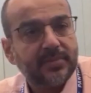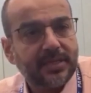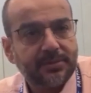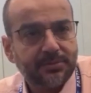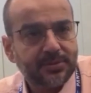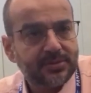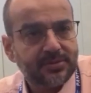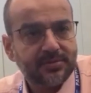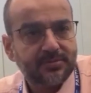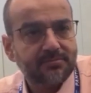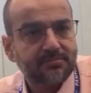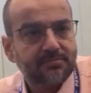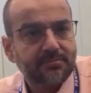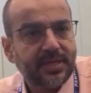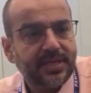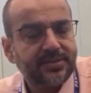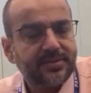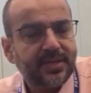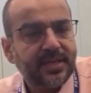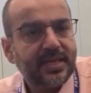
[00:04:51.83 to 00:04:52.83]
was
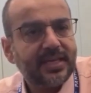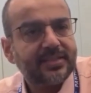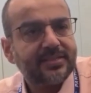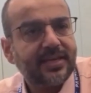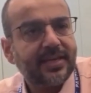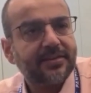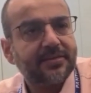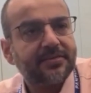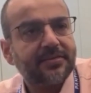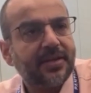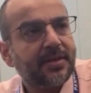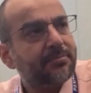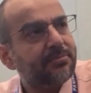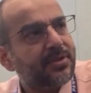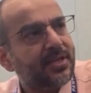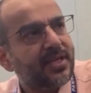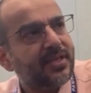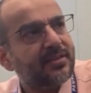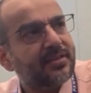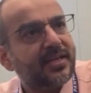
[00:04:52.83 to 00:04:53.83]
basically saying the same
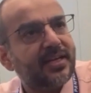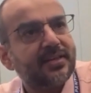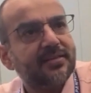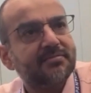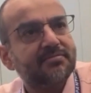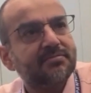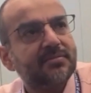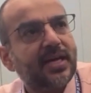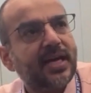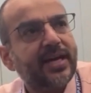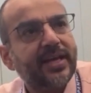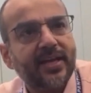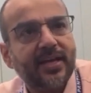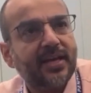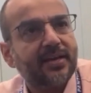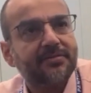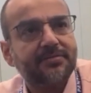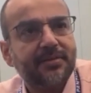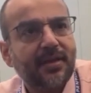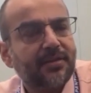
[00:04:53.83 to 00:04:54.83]
thing, that I
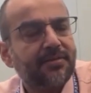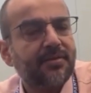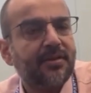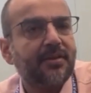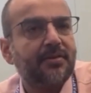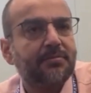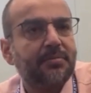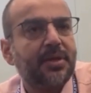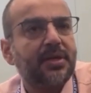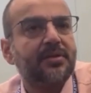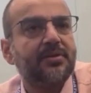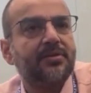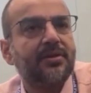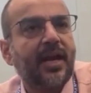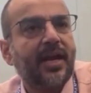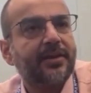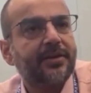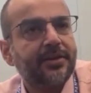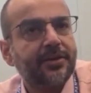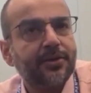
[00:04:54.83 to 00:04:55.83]
have nothing but
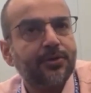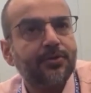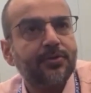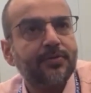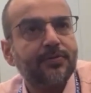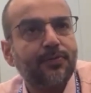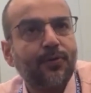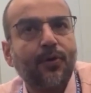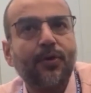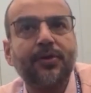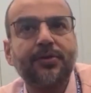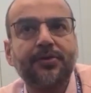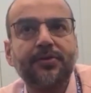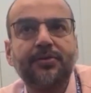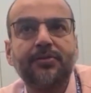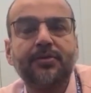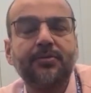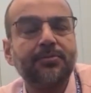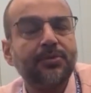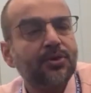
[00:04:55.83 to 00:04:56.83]
gratitude for
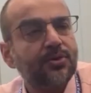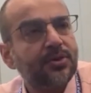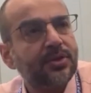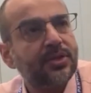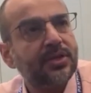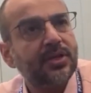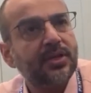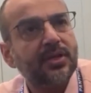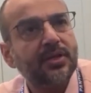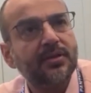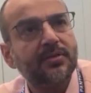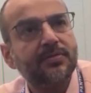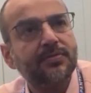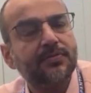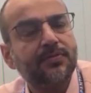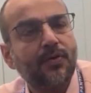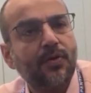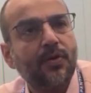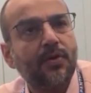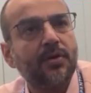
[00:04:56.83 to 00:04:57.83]
this community,
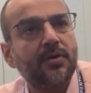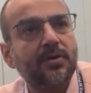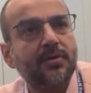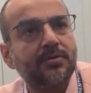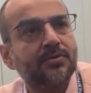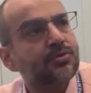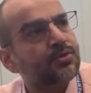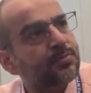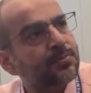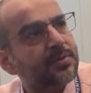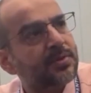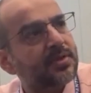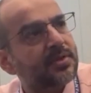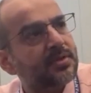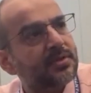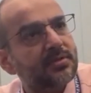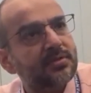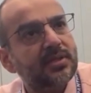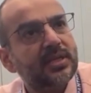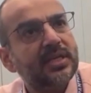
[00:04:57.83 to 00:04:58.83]
for
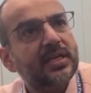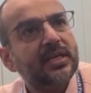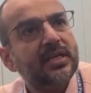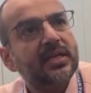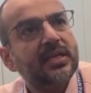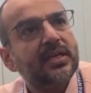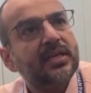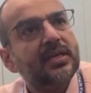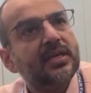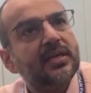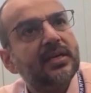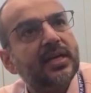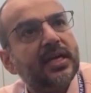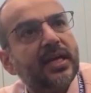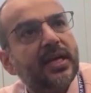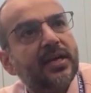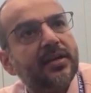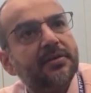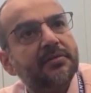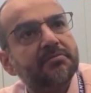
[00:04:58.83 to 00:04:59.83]
Drupal,
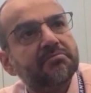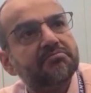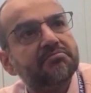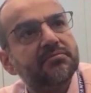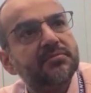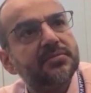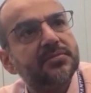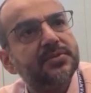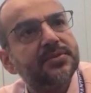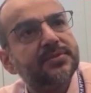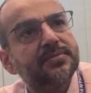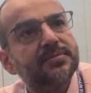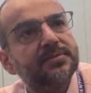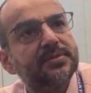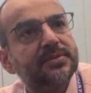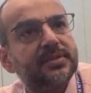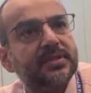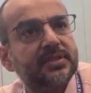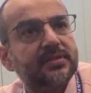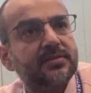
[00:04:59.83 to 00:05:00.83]
and
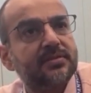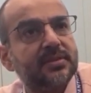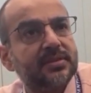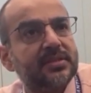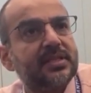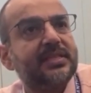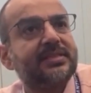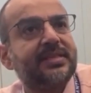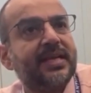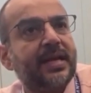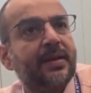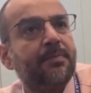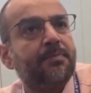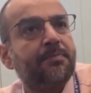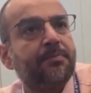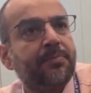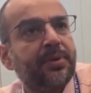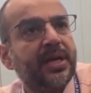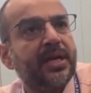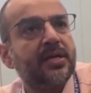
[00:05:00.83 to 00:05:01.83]
this has
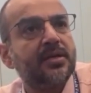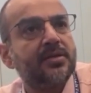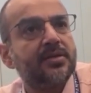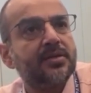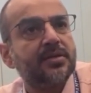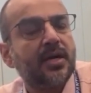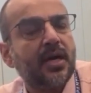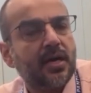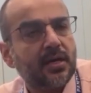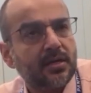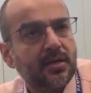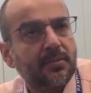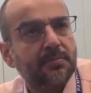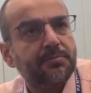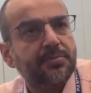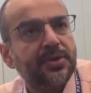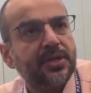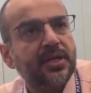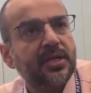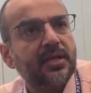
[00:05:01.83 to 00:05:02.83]
helped build our
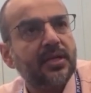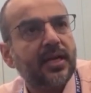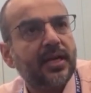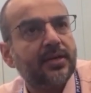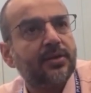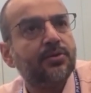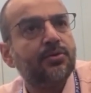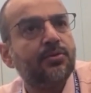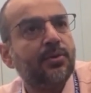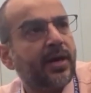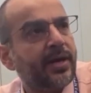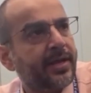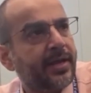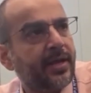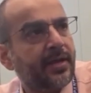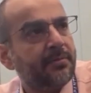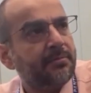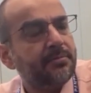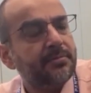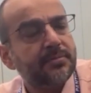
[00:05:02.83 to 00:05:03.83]
company and who I am